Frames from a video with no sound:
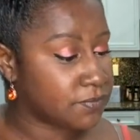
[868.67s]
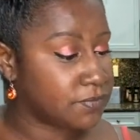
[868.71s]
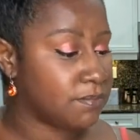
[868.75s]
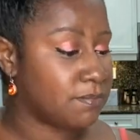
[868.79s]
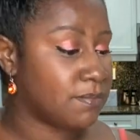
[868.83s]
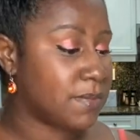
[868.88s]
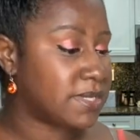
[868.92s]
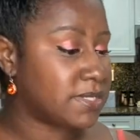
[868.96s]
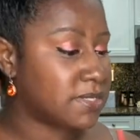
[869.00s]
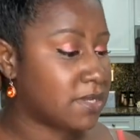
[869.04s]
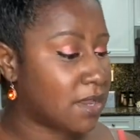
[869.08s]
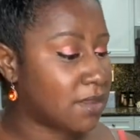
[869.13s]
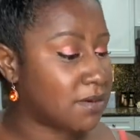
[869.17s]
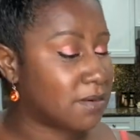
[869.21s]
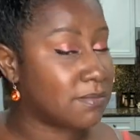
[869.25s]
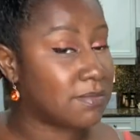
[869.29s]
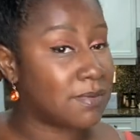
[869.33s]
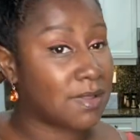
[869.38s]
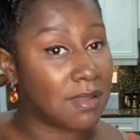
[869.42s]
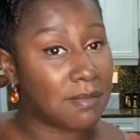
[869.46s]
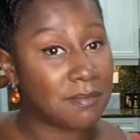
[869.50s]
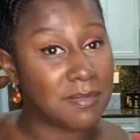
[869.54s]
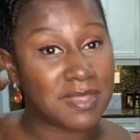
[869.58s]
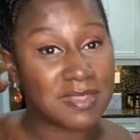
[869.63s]
my daughter
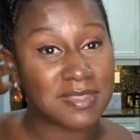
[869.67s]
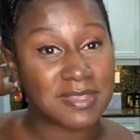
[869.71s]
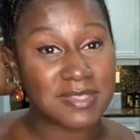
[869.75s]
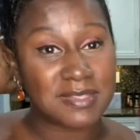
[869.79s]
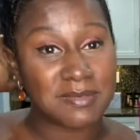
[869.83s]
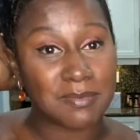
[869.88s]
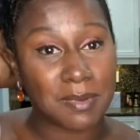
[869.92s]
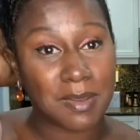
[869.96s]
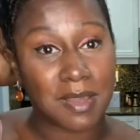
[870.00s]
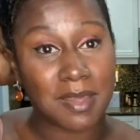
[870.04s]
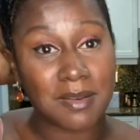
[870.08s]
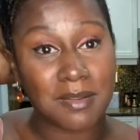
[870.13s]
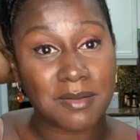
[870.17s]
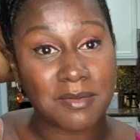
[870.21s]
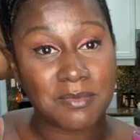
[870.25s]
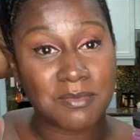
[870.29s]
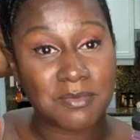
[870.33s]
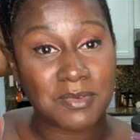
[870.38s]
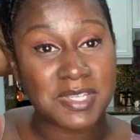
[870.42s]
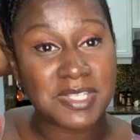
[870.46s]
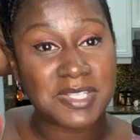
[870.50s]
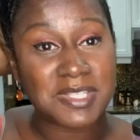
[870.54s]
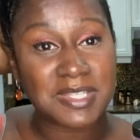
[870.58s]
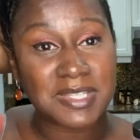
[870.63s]
bought me this bottle
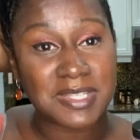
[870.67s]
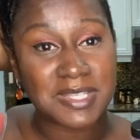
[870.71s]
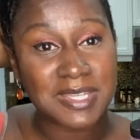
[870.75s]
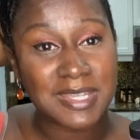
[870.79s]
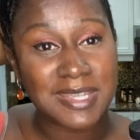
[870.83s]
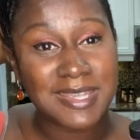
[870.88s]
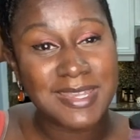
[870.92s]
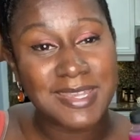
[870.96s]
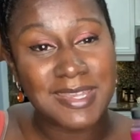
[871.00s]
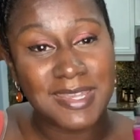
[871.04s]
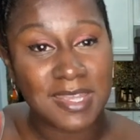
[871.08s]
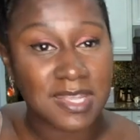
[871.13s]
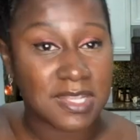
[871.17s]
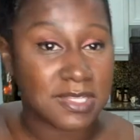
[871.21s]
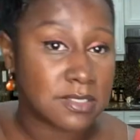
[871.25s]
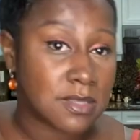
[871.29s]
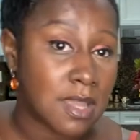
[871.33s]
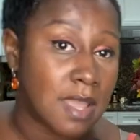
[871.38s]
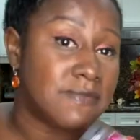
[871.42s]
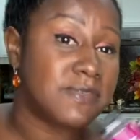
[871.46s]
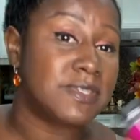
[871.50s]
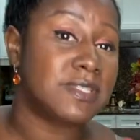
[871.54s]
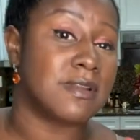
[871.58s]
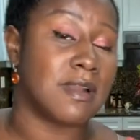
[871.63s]
recently, and so
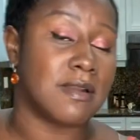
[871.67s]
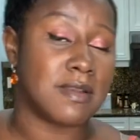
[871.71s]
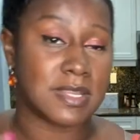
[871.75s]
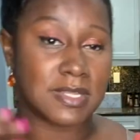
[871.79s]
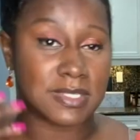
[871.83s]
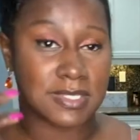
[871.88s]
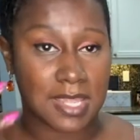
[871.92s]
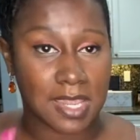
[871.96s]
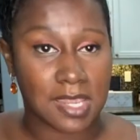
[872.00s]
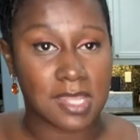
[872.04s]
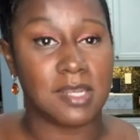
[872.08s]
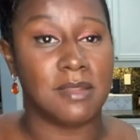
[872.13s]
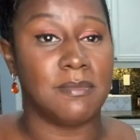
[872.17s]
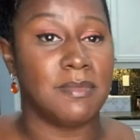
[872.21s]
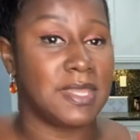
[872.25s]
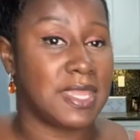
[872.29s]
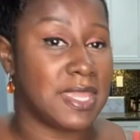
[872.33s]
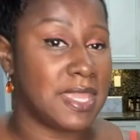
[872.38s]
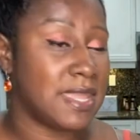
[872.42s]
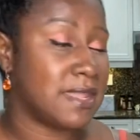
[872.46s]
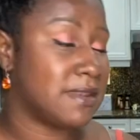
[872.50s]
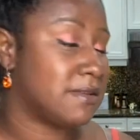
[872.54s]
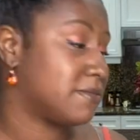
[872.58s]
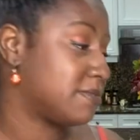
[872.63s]
I've started taking them
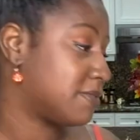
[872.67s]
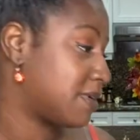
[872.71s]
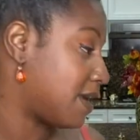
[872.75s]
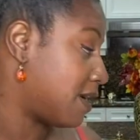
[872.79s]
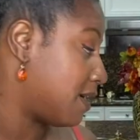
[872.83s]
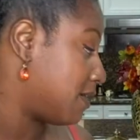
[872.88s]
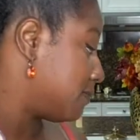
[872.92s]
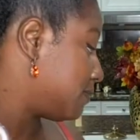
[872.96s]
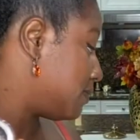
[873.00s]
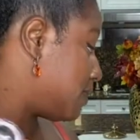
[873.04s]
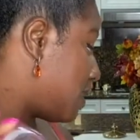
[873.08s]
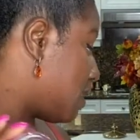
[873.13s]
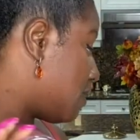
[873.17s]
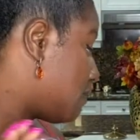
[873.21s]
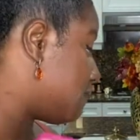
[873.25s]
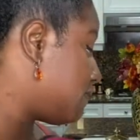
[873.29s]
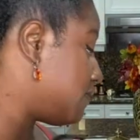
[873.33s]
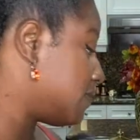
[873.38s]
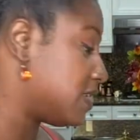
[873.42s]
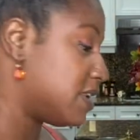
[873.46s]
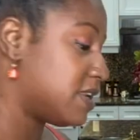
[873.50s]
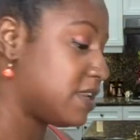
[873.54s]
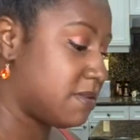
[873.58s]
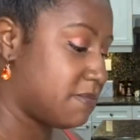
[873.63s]
again, okay? Hair
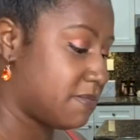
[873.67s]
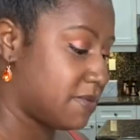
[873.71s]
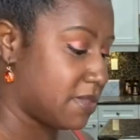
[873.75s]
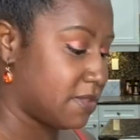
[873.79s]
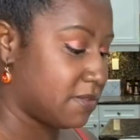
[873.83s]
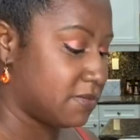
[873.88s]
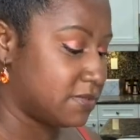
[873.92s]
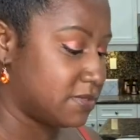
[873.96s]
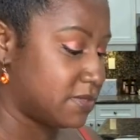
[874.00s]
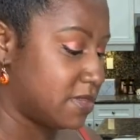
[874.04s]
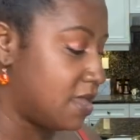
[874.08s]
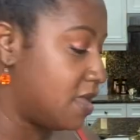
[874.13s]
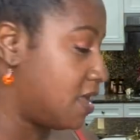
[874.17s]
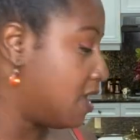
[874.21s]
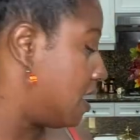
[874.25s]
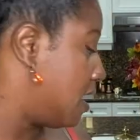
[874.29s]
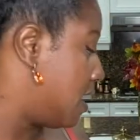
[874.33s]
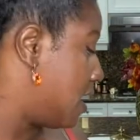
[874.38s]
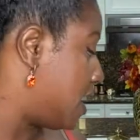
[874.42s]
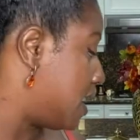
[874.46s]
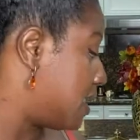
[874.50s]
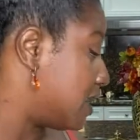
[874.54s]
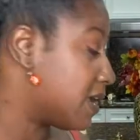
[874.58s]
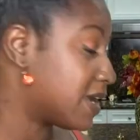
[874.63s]
affinity pills.
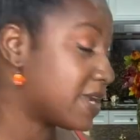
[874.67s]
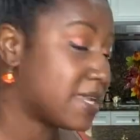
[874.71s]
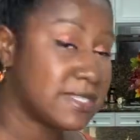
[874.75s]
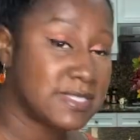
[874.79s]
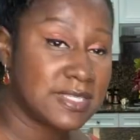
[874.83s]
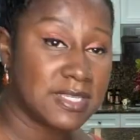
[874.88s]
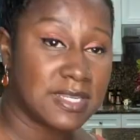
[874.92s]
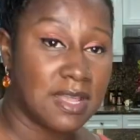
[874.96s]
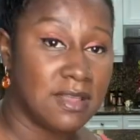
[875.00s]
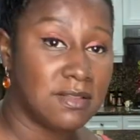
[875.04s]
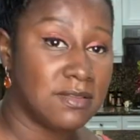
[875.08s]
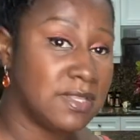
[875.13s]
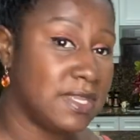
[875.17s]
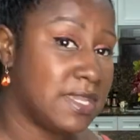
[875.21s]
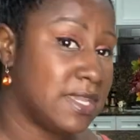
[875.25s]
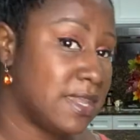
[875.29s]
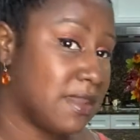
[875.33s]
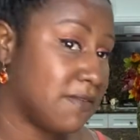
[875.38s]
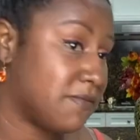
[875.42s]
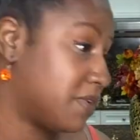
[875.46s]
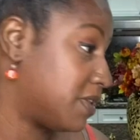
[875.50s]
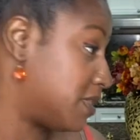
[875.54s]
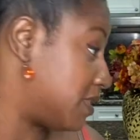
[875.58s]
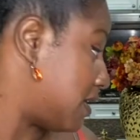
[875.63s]
And like I said, I'll link
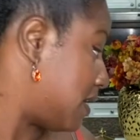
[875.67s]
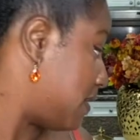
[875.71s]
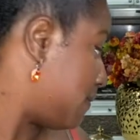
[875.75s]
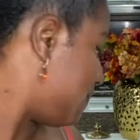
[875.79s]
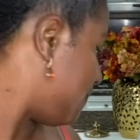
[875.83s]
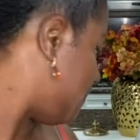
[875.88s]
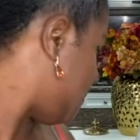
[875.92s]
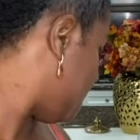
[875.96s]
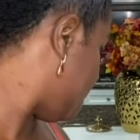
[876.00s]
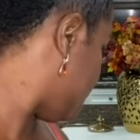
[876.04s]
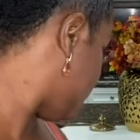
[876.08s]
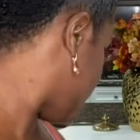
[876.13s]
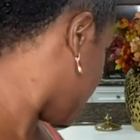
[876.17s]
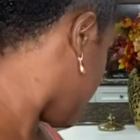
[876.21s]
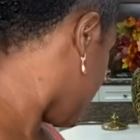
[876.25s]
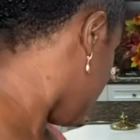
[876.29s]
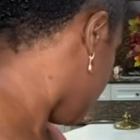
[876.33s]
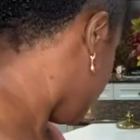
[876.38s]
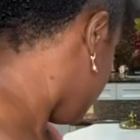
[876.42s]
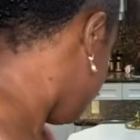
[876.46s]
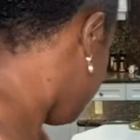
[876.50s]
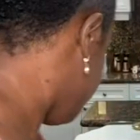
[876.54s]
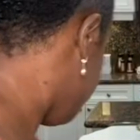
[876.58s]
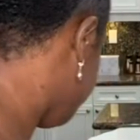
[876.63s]
everything,
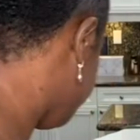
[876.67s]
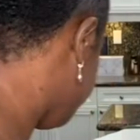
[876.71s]
okay?